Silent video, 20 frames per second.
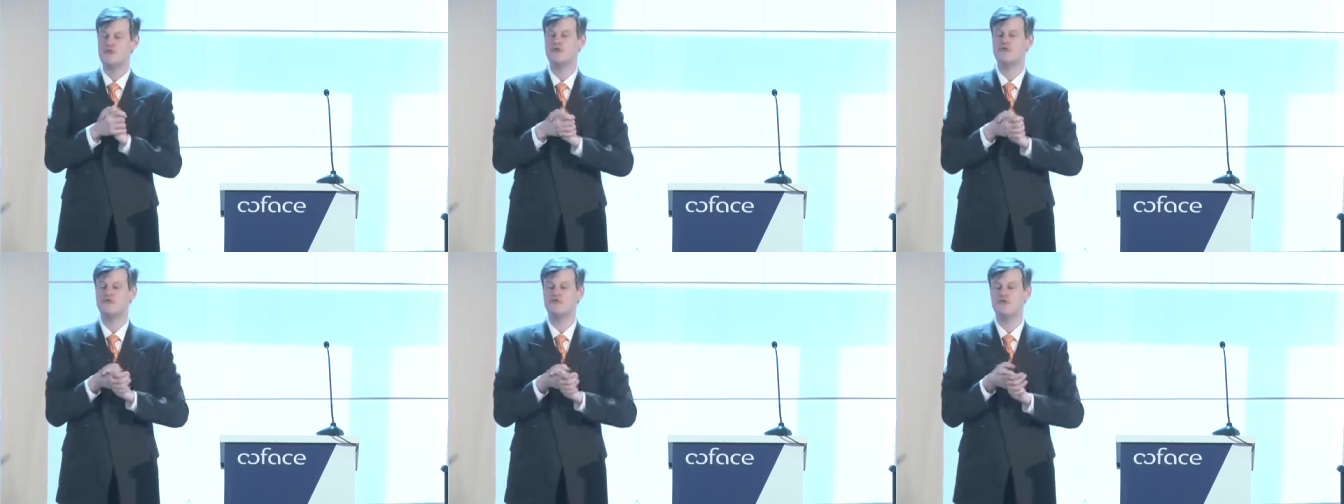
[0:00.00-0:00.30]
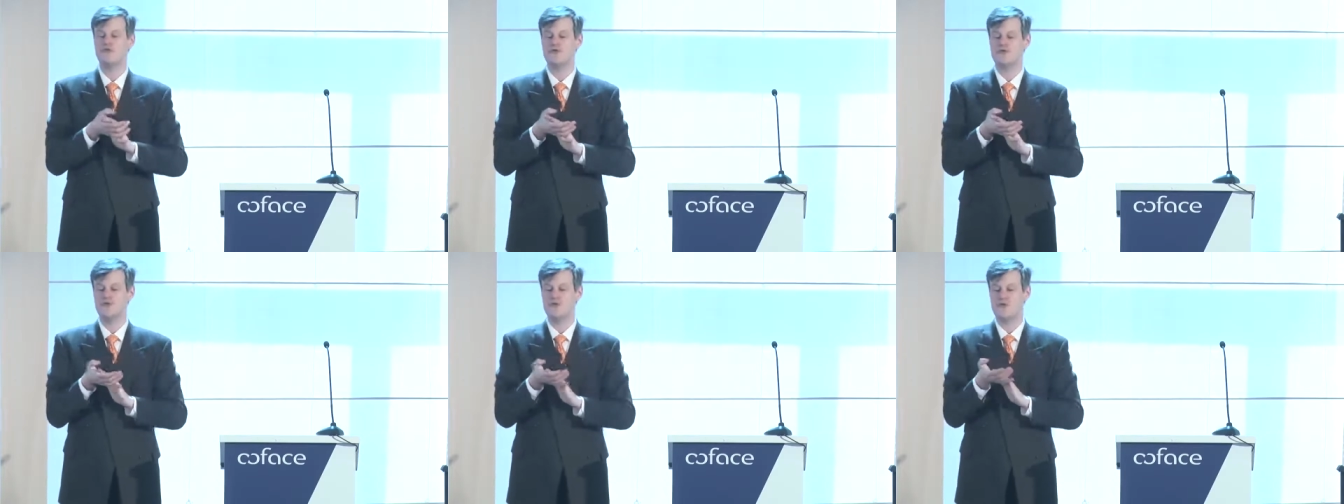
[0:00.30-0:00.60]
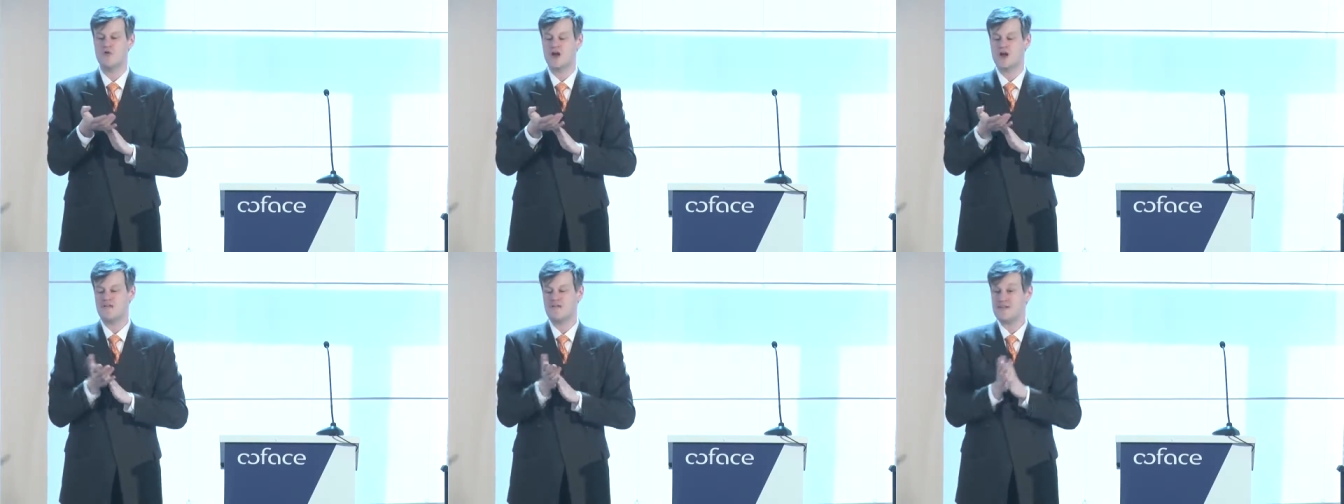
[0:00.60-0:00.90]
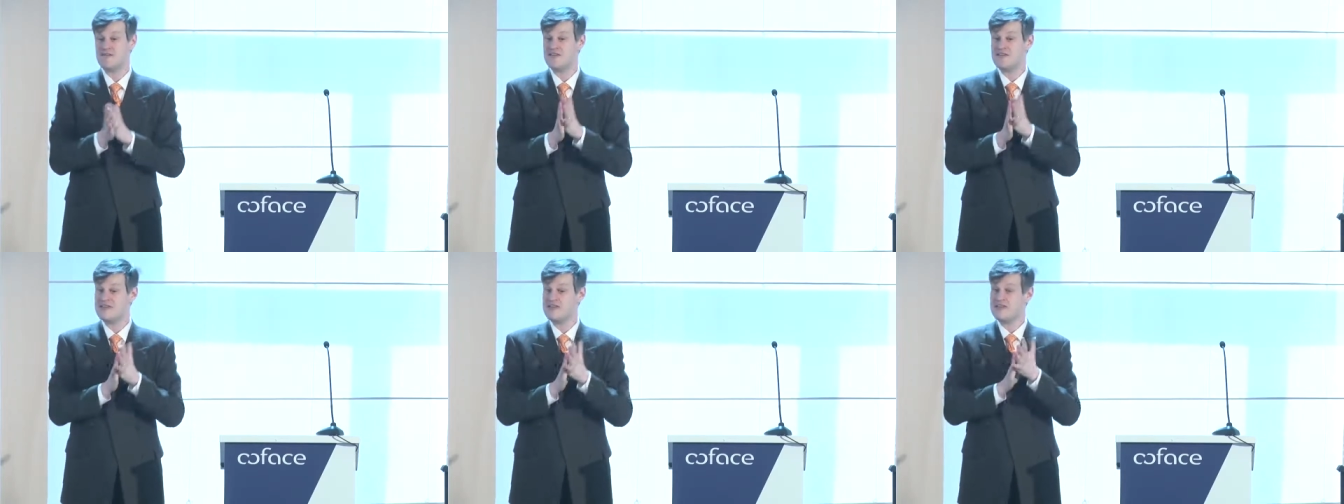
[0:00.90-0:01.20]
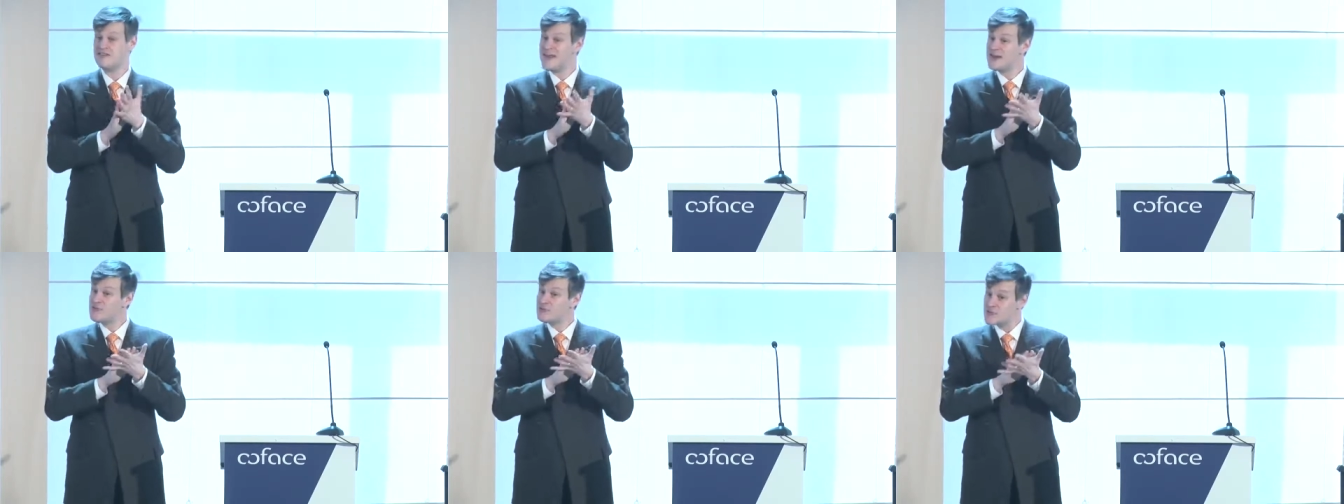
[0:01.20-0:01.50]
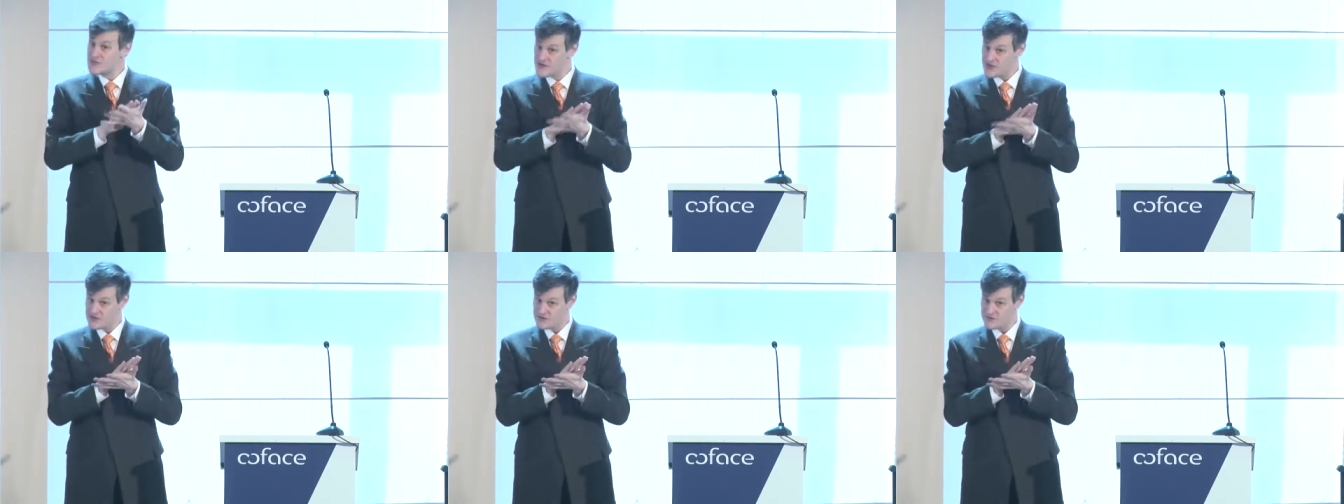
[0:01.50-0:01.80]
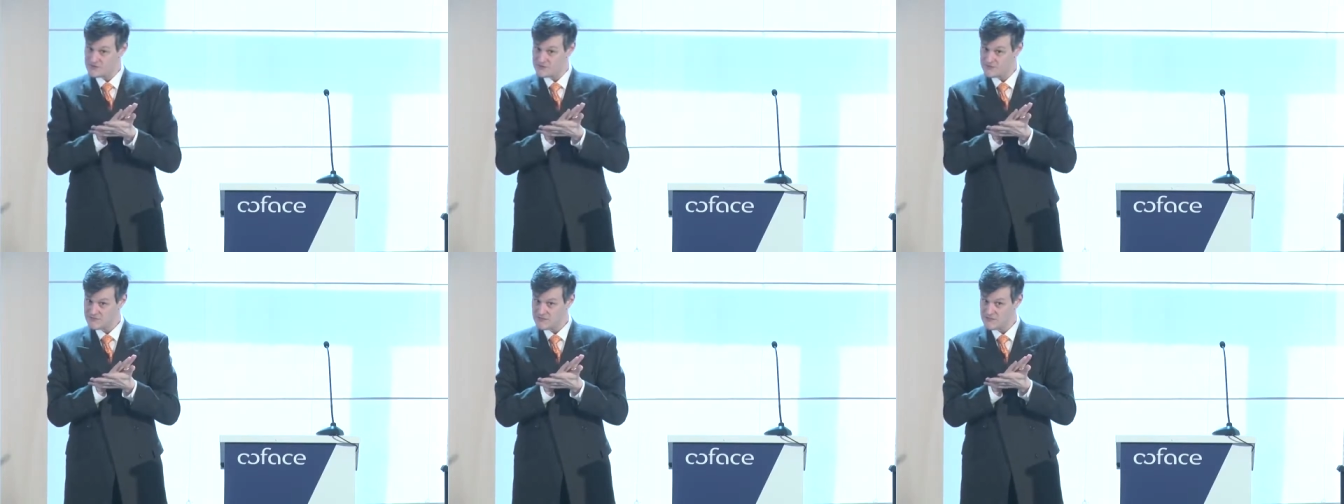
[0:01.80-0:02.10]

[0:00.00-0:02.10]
to 59%,